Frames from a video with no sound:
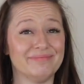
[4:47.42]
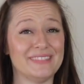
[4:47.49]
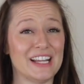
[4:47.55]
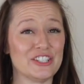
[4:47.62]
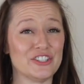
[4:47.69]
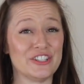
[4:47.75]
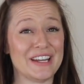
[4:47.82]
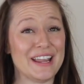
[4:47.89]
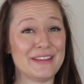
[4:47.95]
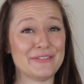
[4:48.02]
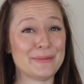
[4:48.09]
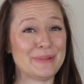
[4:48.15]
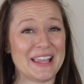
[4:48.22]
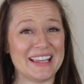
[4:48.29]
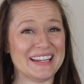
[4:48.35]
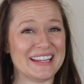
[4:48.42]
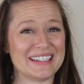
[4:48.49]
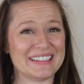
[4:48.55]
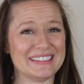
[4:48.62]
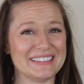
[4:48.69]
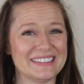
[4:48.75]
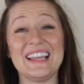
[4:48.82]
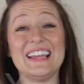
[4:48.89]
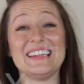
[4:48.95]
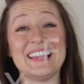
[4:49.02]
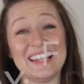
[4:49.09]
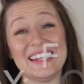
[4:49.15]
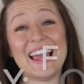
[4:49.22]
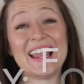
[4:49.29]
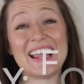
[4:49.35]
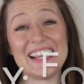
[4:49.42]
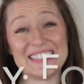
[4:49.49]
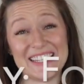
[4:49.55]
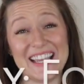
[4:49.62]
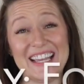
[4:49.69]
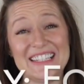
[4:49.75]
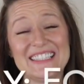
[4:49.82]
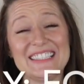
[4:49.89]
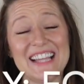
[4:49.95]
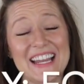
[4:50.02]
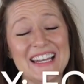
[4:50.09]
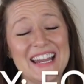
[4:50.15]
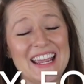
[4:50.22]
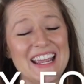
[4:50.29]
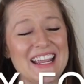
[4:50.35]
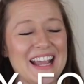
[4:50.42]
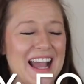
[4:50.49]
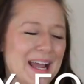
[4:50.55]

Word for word: that's your day for planning. And then, like I said, Sunday,